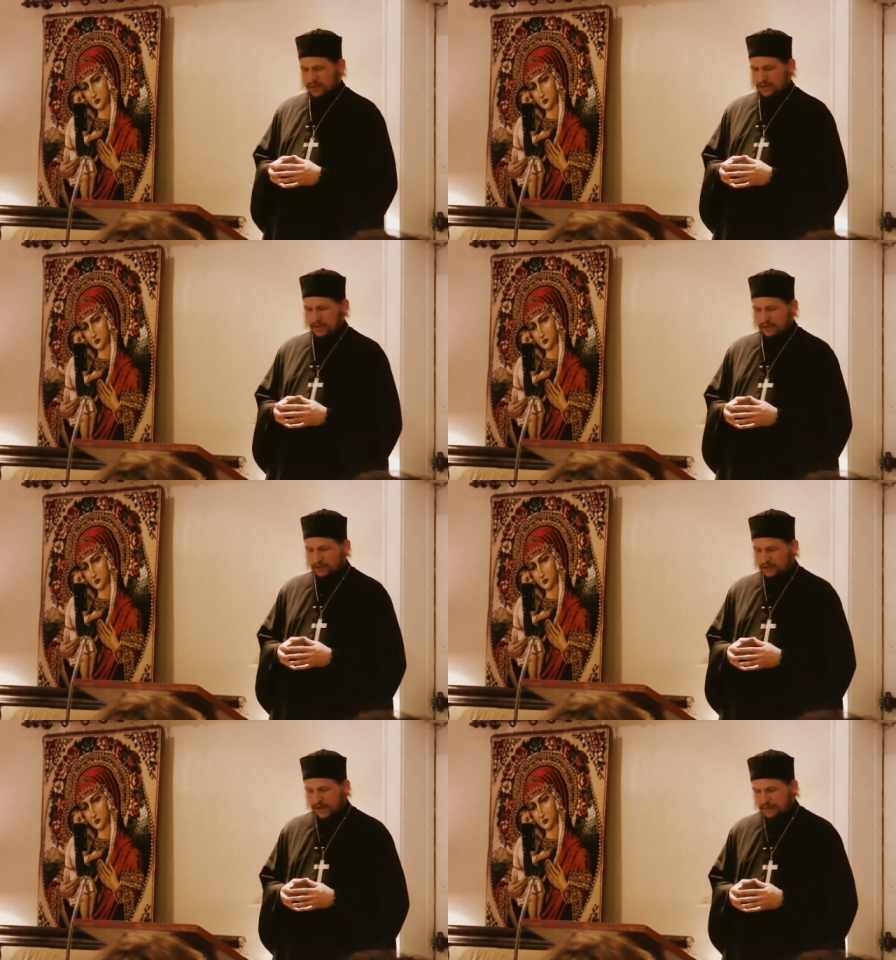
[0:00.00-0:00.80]
The
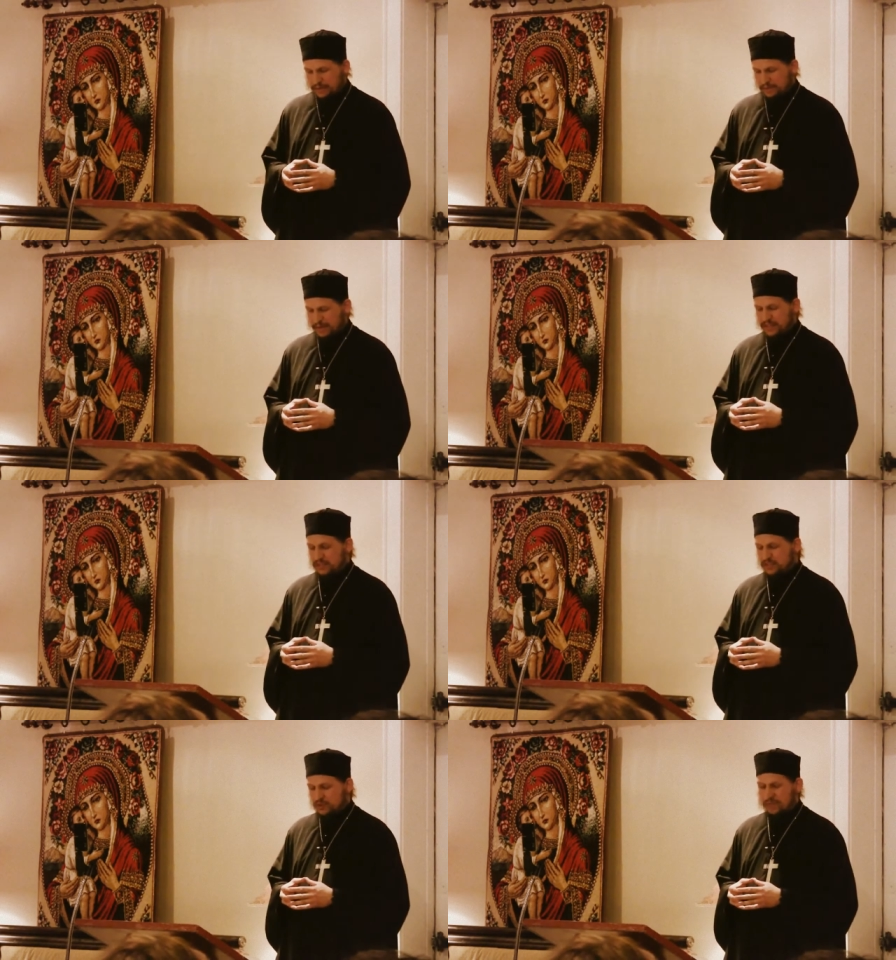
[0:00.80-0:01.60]
elder grabbed them by the
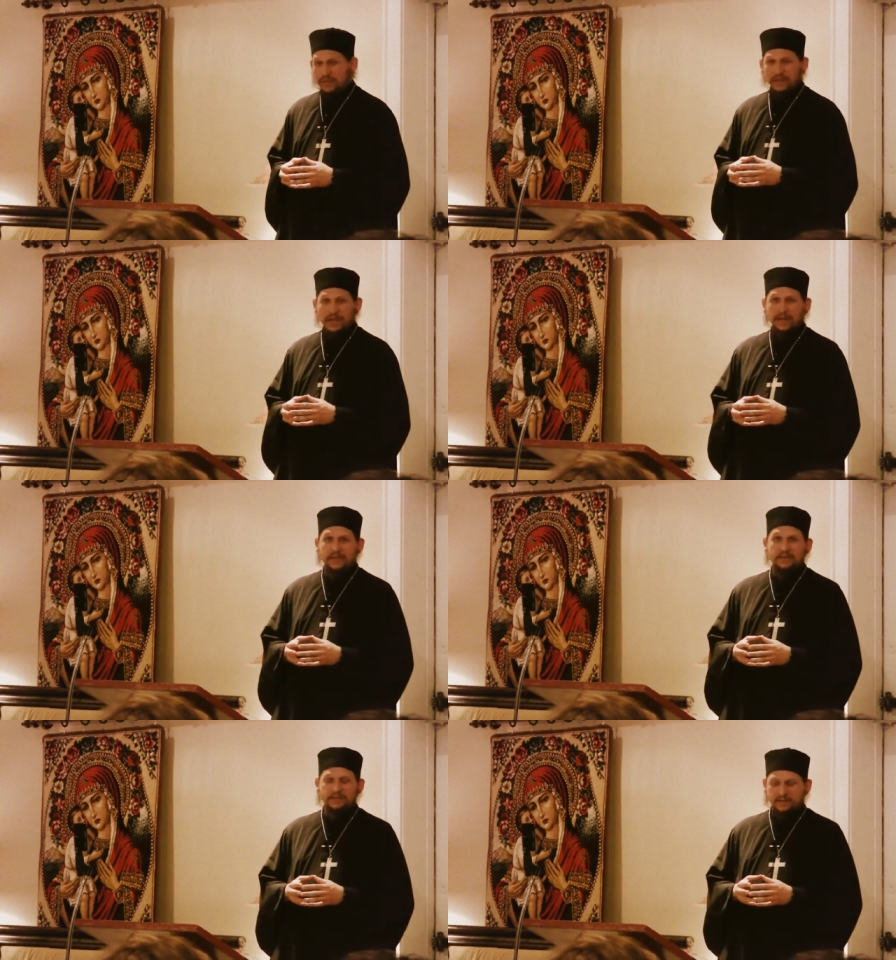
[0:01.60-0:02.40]
scruff of the neck